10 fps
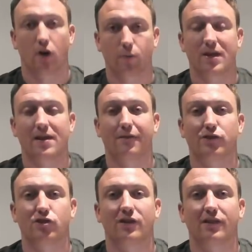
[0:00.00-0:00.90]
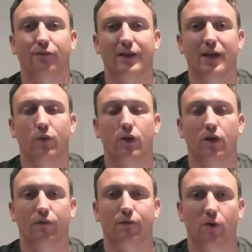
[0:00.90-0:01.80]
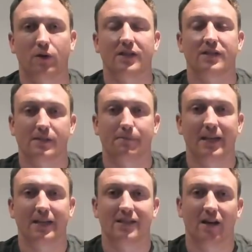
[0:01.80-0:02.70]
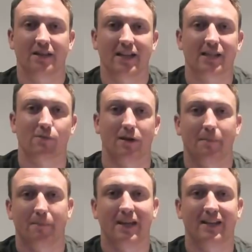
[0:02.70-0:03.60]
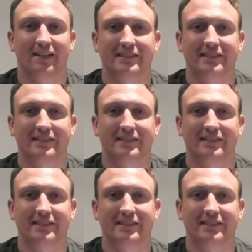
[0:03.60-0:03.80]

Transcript: Hope that you have enjoyed this video. Look forward to speaking to you on the next one. Bye.